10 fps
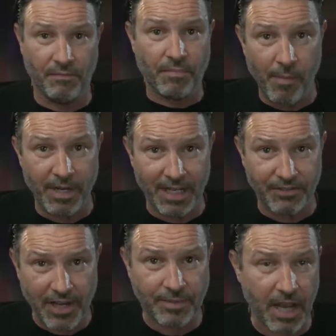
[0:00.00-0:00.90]
Probably not at the
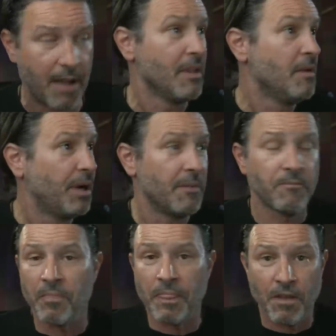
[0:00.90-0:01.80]
same time. But
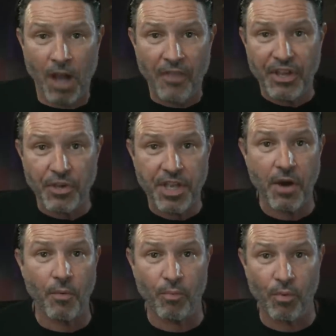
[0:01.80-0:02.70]
I think you get
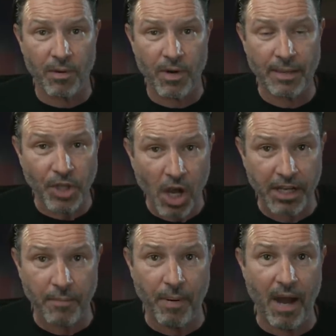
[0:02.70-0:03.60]
what, what I'm
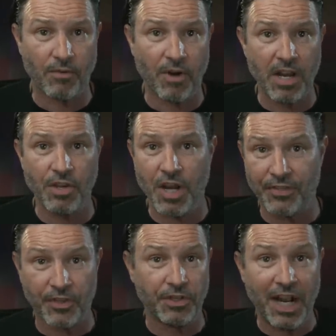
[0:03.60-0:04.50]
talking about, right? You got
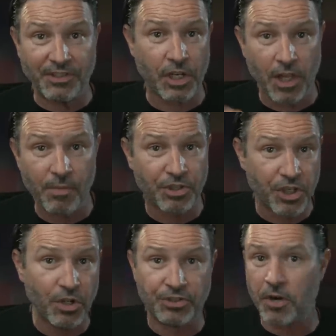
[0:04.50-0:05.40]
the Knights of Columbus
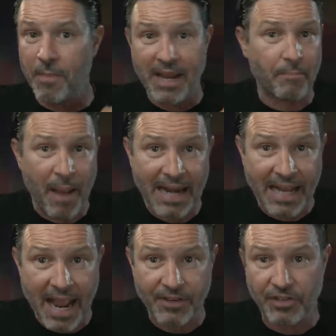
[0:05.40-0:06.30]
dudes that are making
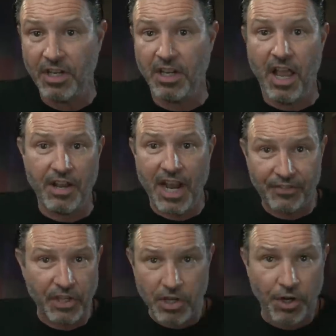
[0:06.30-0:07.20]
pancakes, and you got
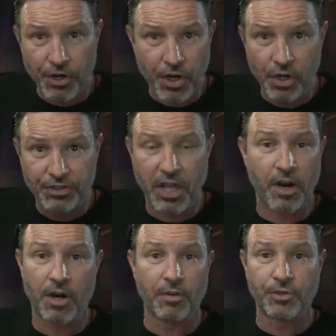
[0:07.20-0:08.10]
the younger dudes that
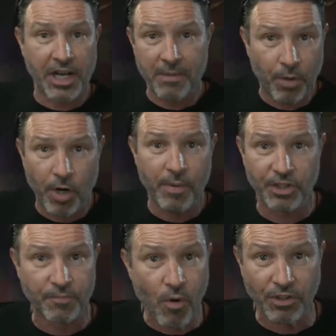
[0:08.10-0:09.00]
are drinking bourbon and
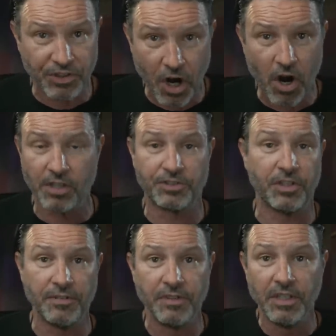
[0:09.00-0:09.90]
smoking cigars
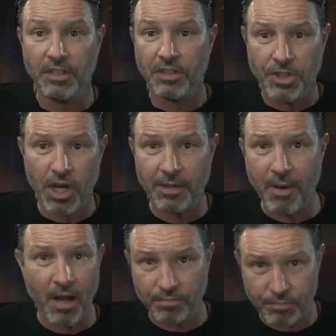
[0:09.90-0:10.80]
and talking
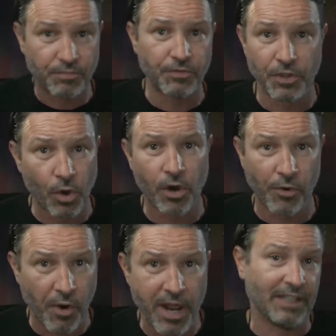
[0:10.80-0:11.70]
about Lord of the
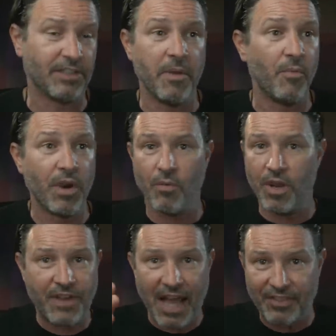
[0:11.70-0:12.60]
Rings. I mean, we,
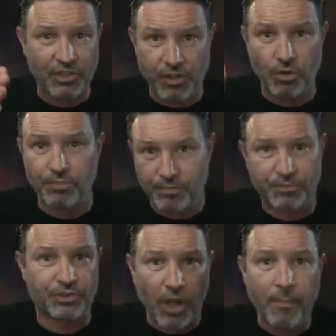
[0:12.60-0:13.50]
we've got these little
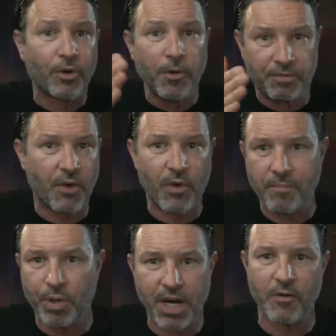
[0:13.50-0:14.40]
subgroups that we
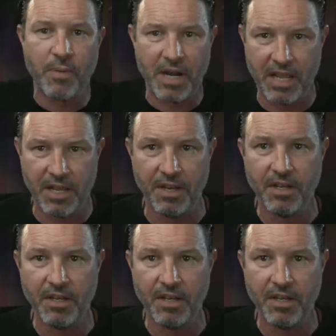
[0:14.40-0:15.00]
put everybody in.